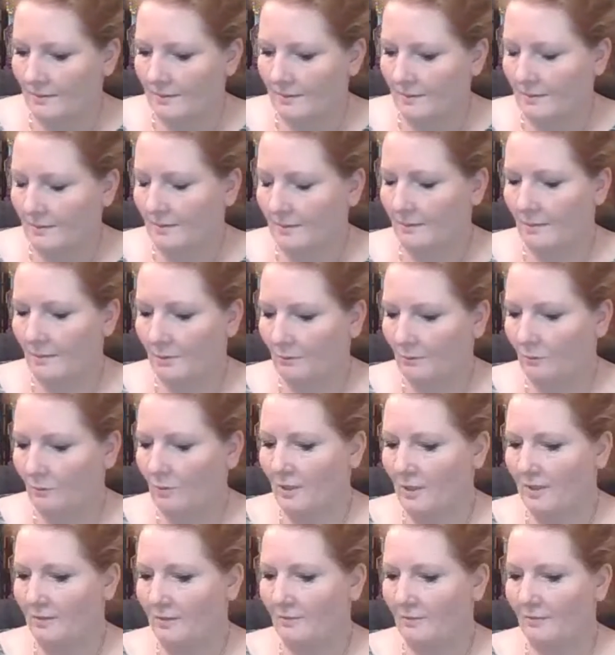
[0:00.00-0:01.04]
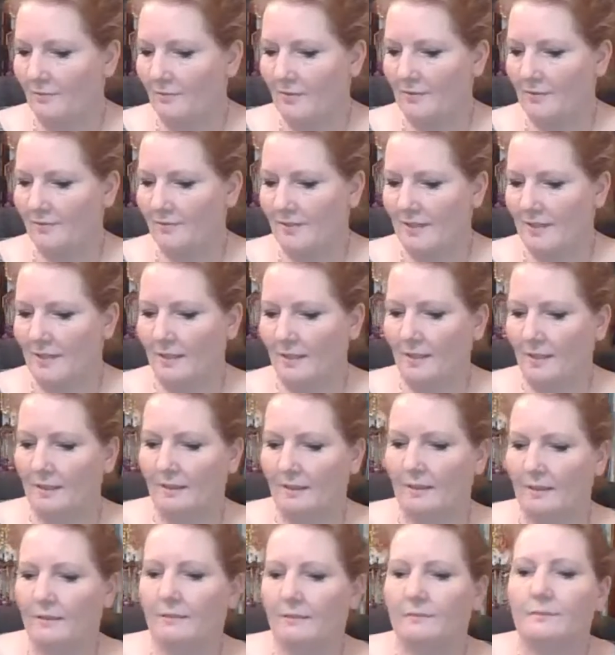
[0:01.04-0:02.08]
Number
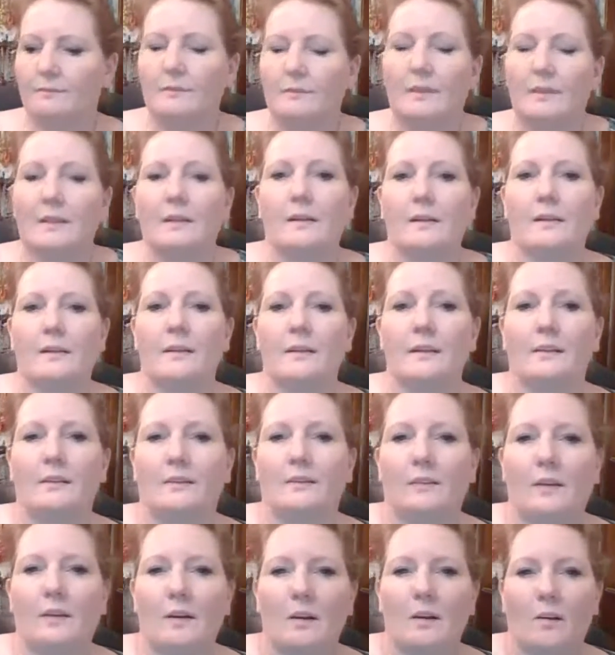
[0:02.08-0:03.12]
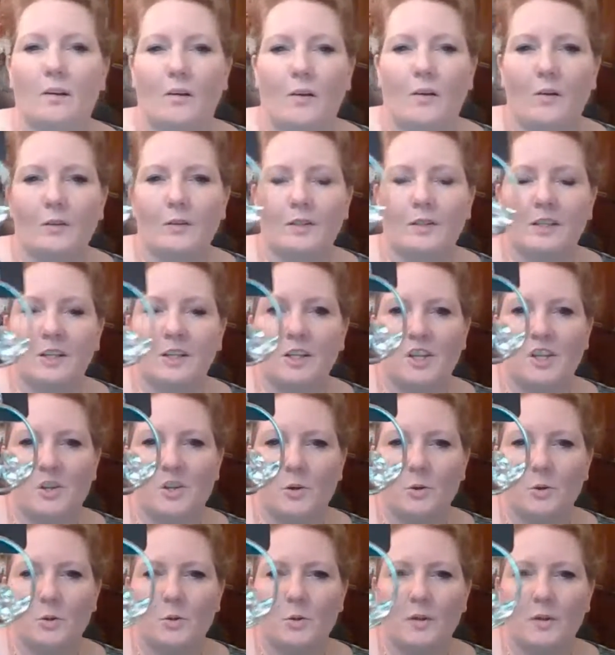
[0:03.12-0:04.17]
115. These are called
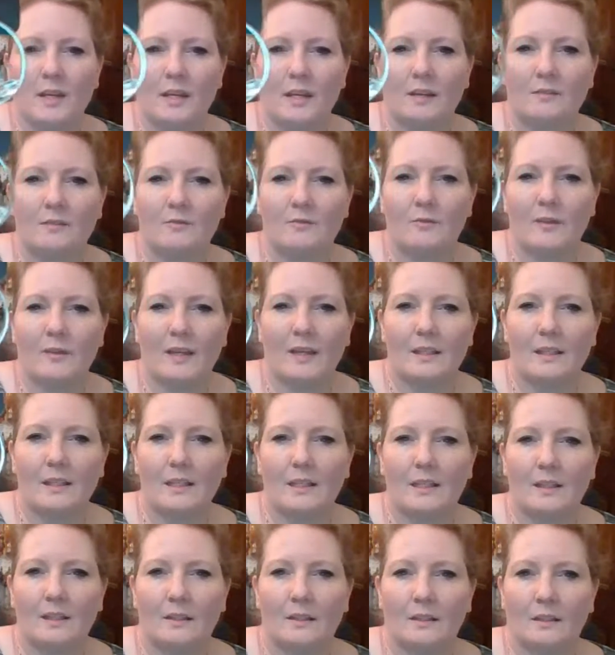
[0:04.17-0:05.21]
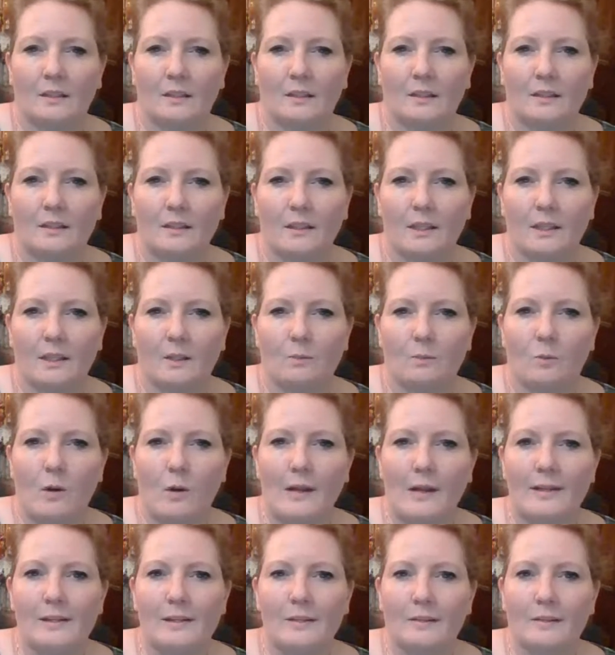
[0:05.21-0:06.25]
Cue the Confetti in
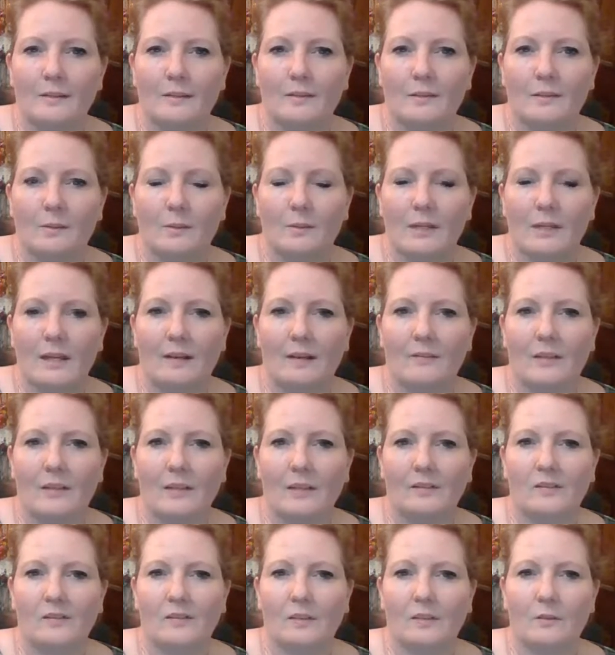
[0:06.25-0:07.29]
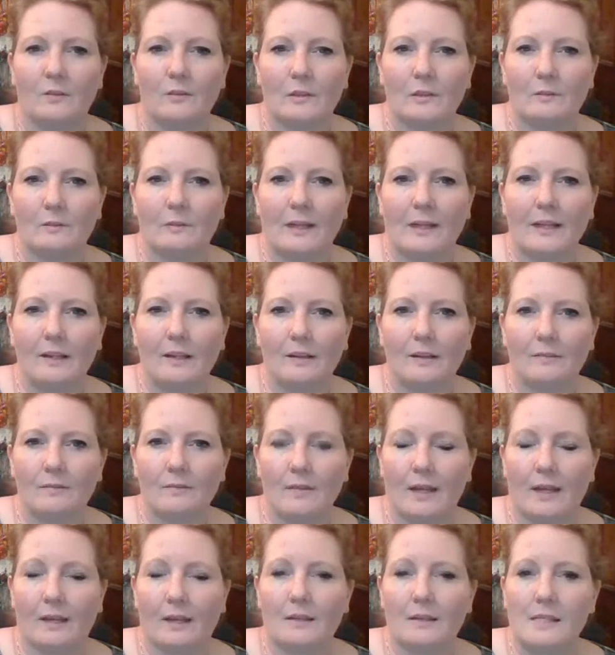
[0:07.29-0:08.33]
white. So we have a silver ring
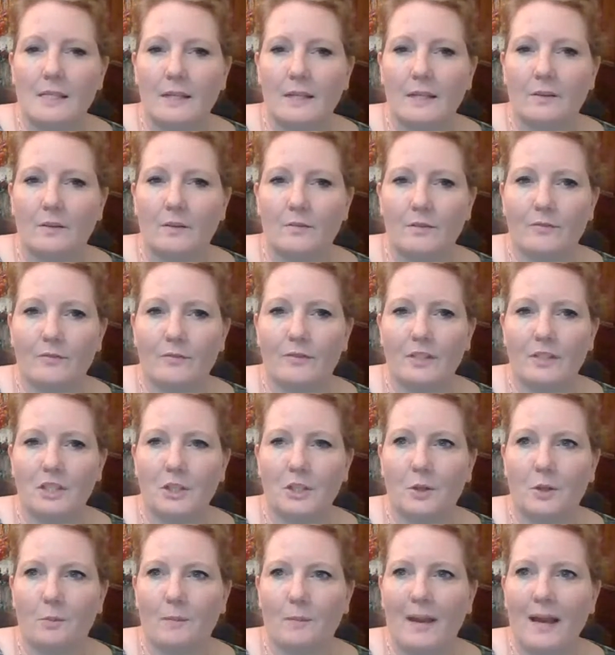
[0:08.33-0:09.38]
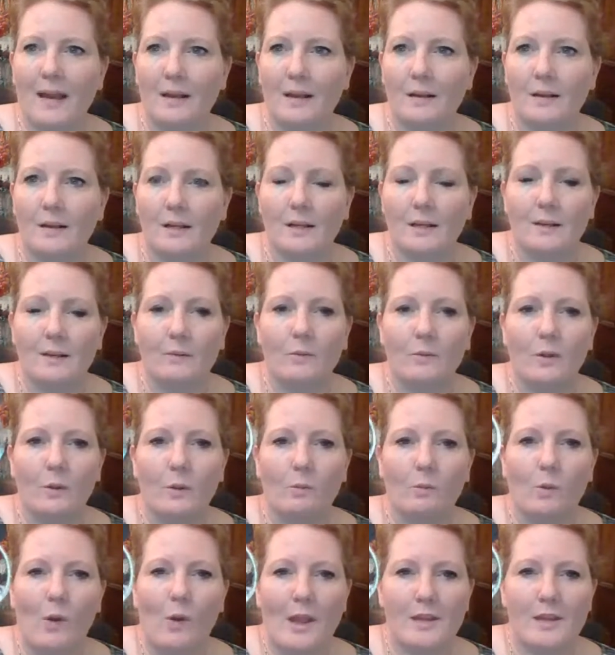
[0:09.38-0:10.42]
hanging down off the fishhook back with
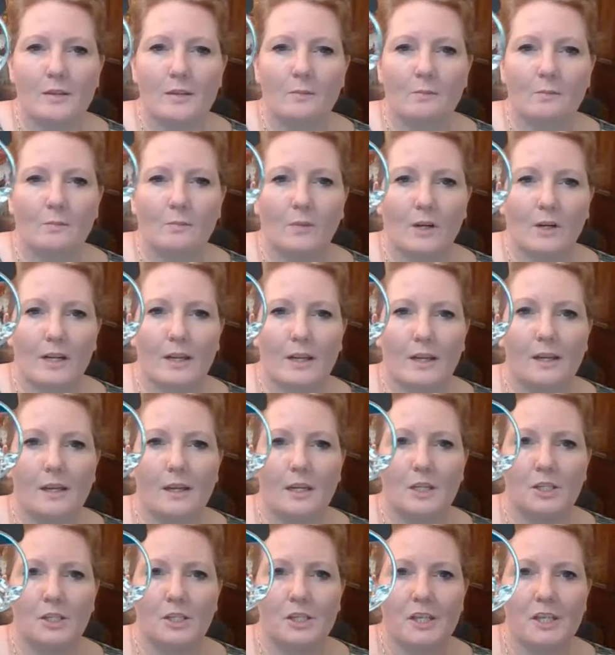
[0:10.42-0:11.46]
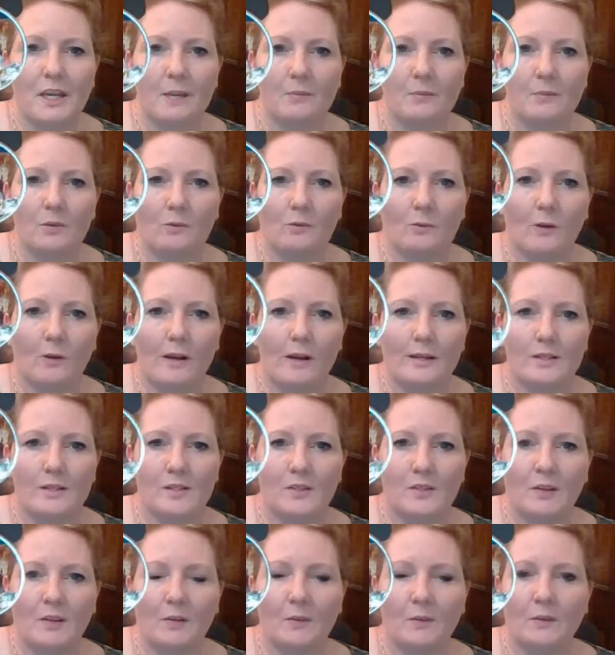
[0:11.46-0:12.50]
white marquee-shaped
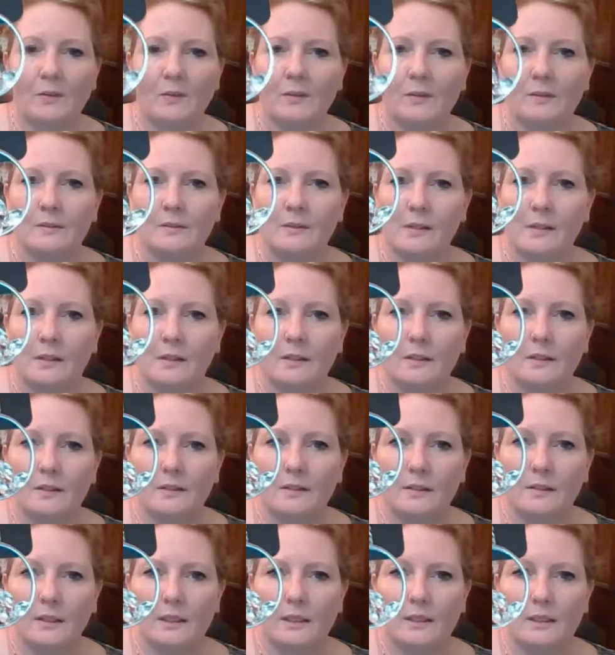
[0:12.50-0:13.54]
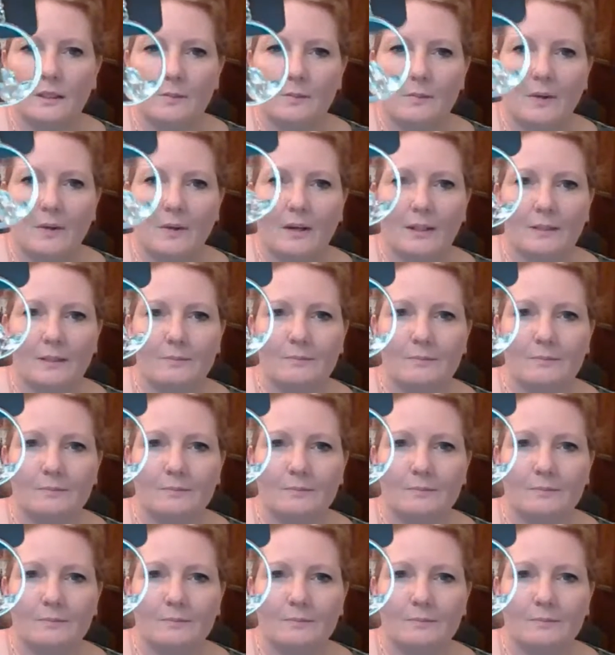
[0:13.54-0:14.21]
rhinestones in the bottom.